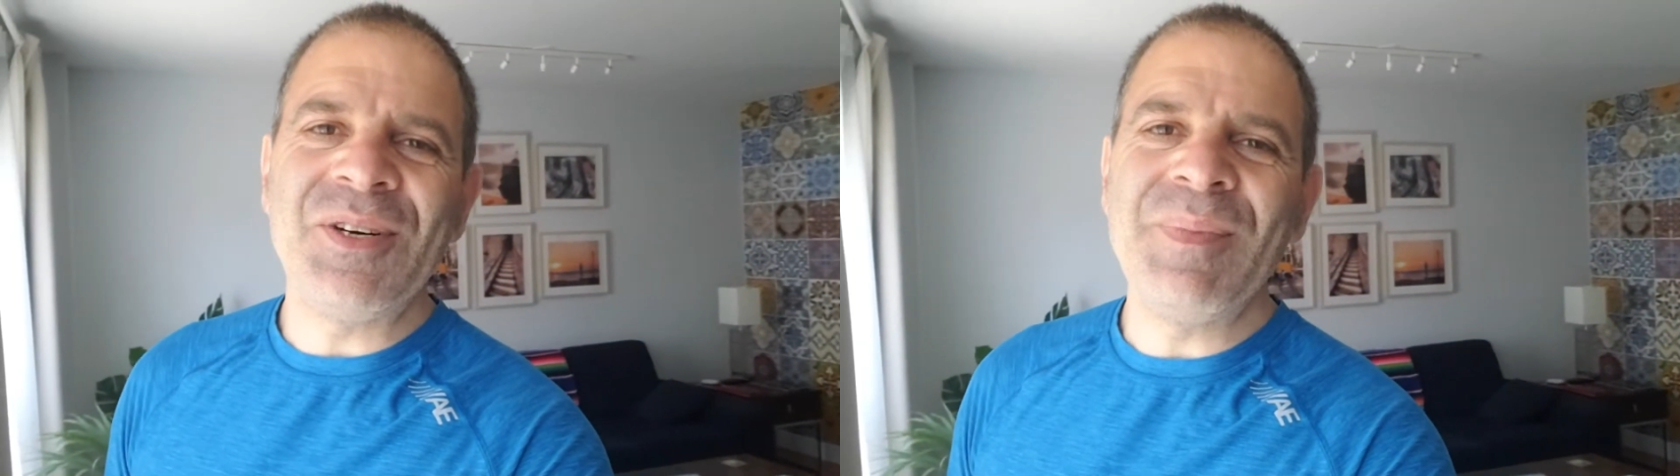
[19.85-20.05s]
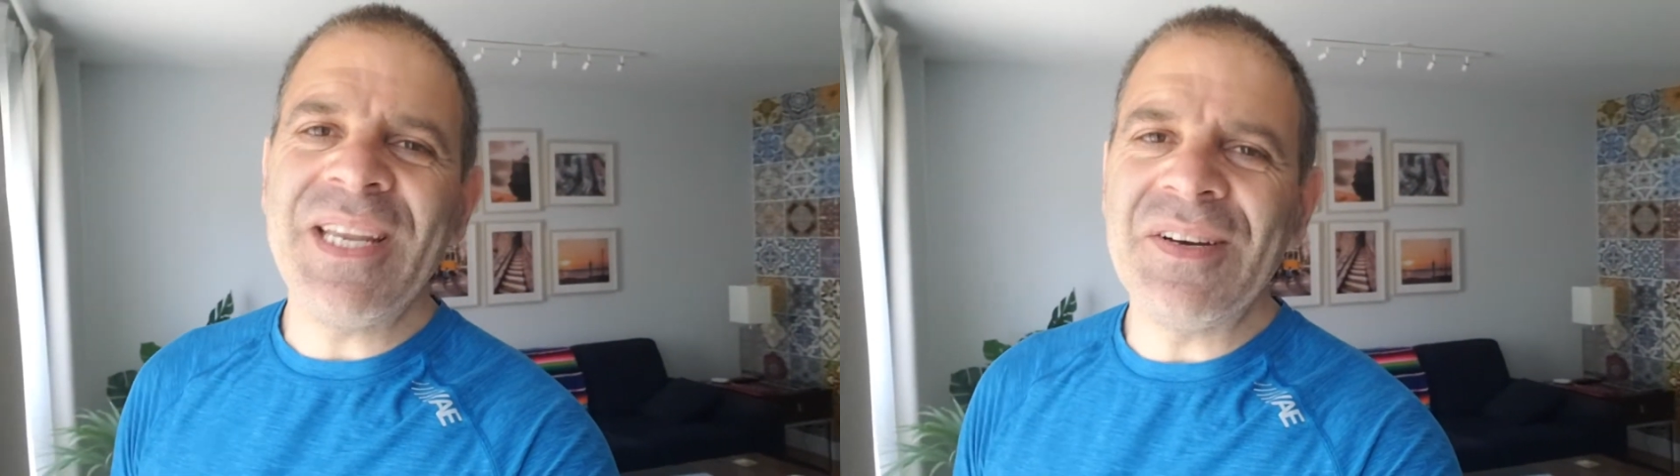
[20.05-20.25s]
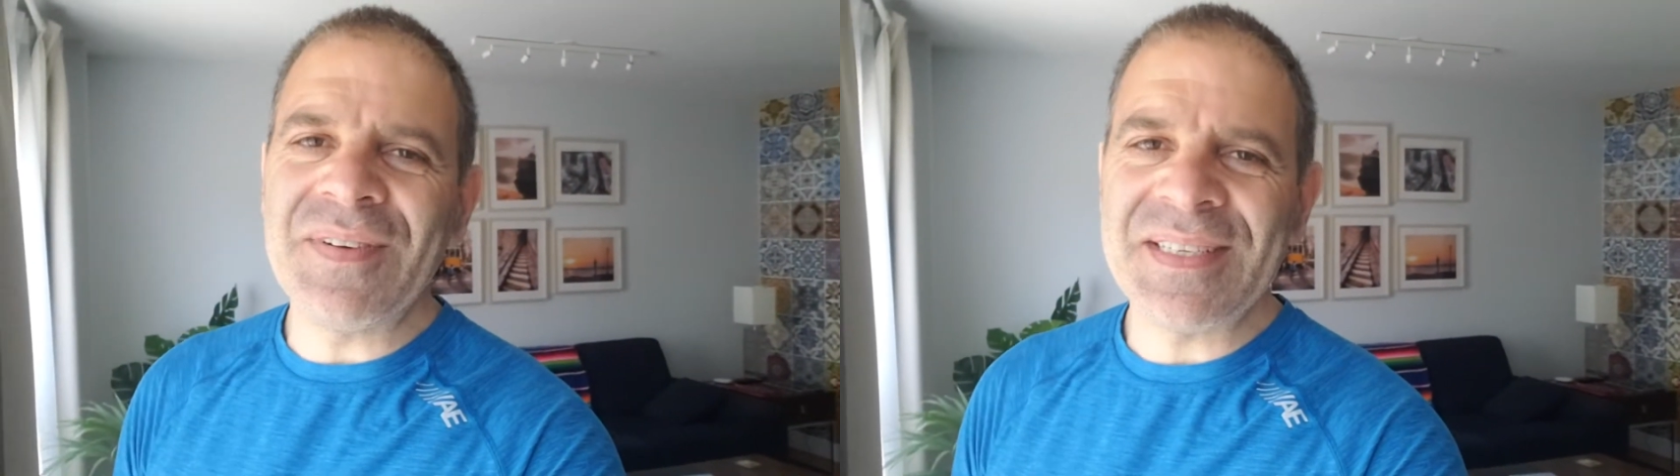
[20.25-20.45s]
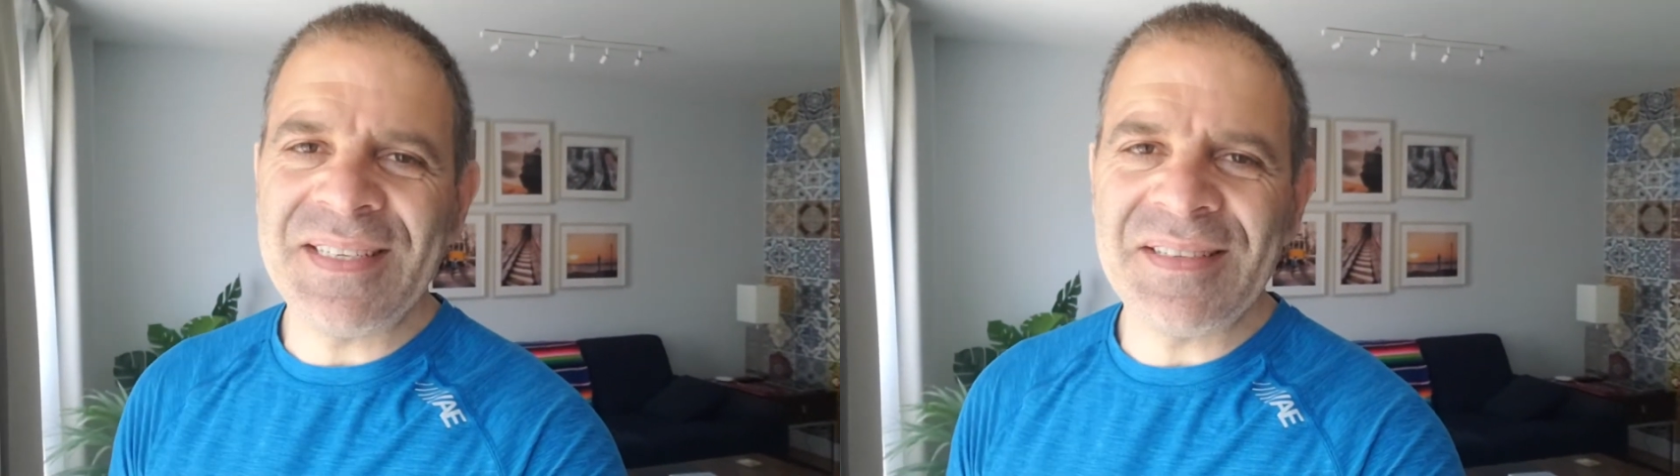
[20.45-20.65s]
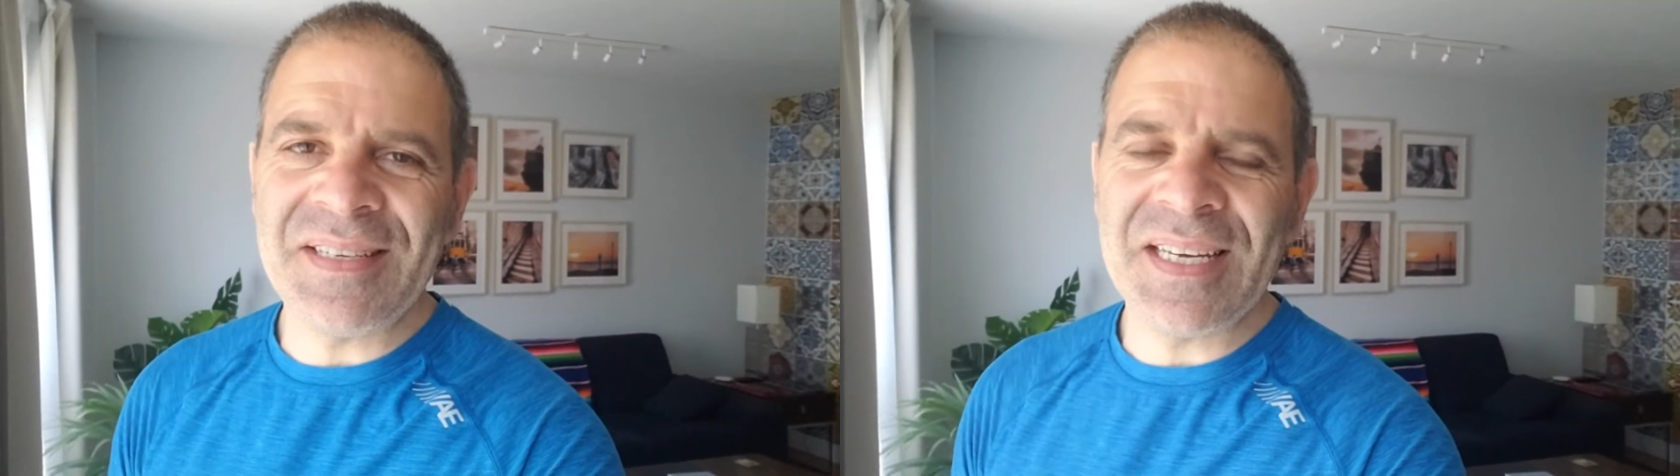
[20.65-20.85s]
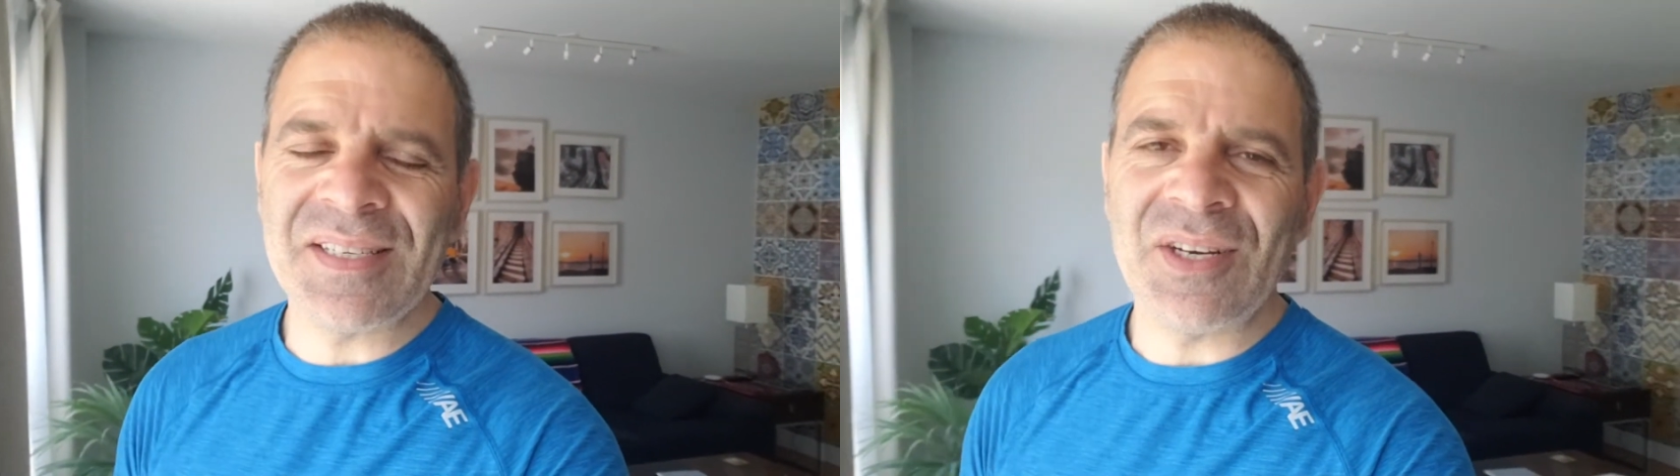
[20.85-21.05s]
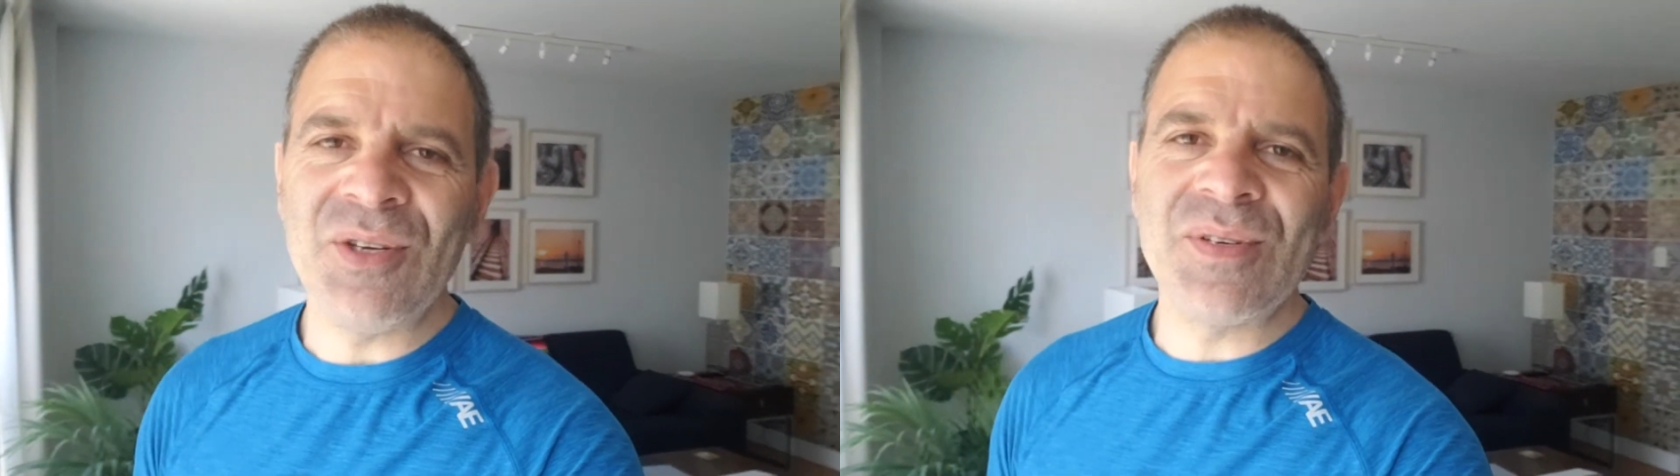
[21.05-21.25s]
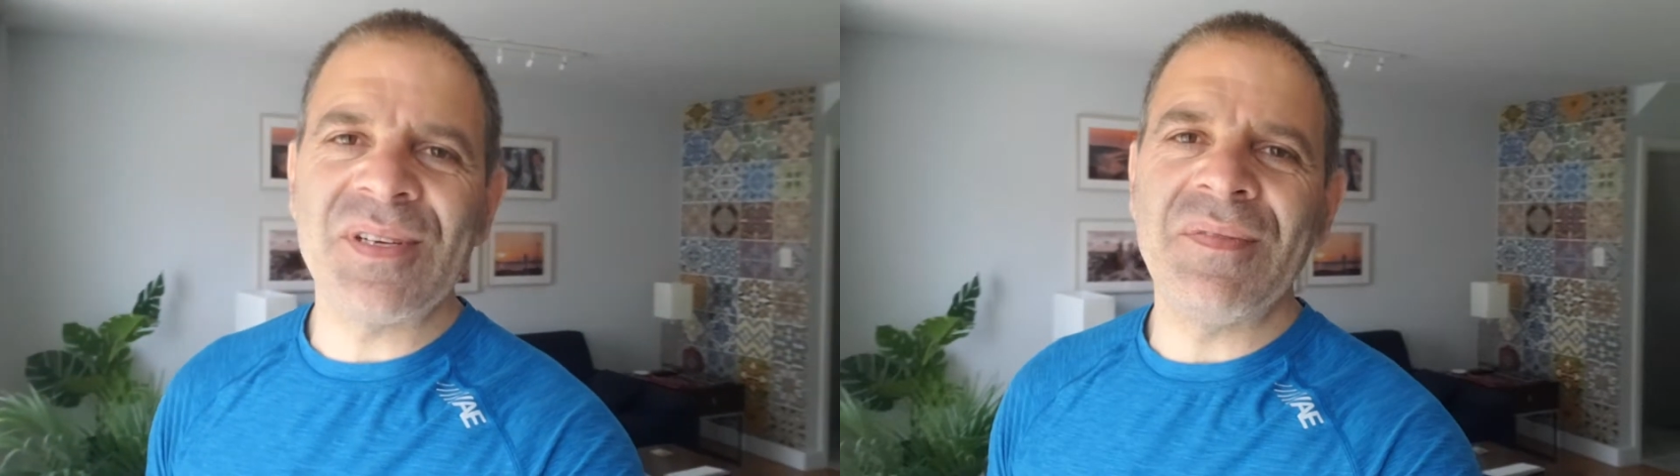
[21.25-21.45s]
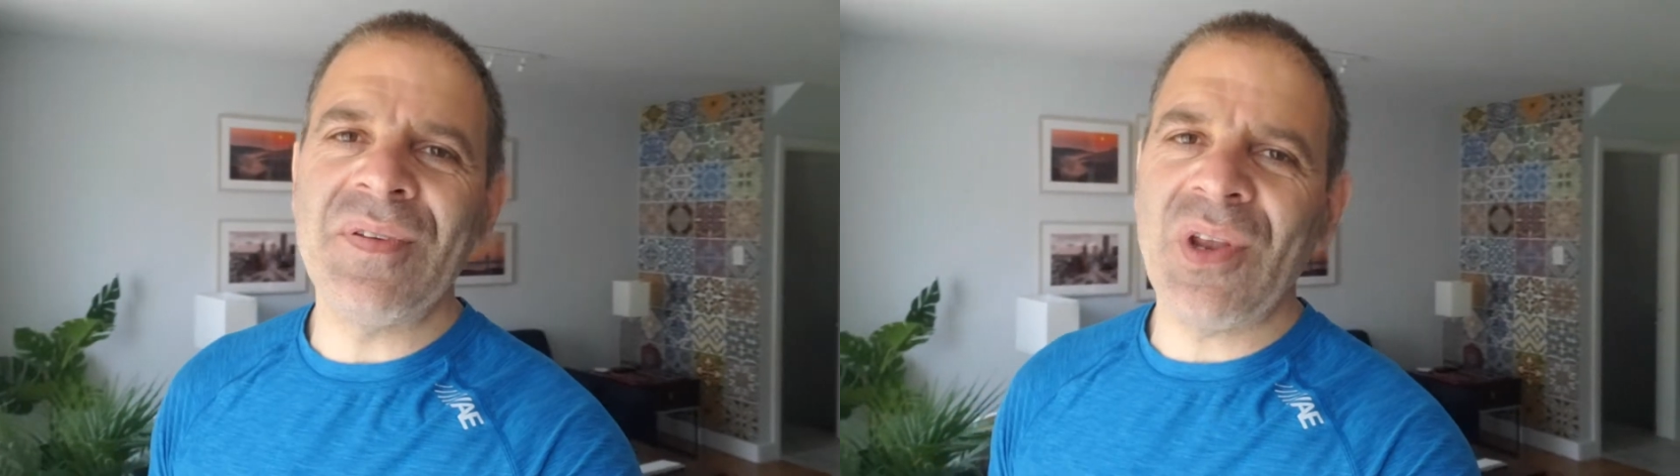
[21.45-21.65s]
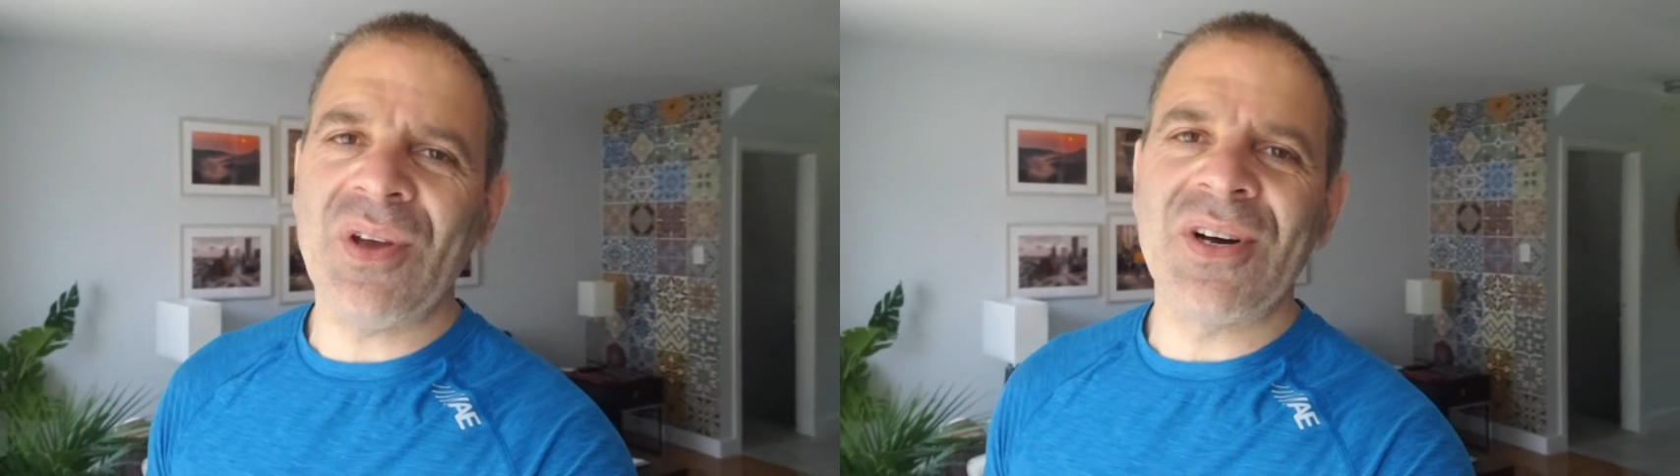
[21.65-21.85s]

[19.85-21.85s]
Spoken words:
many of us these days are using video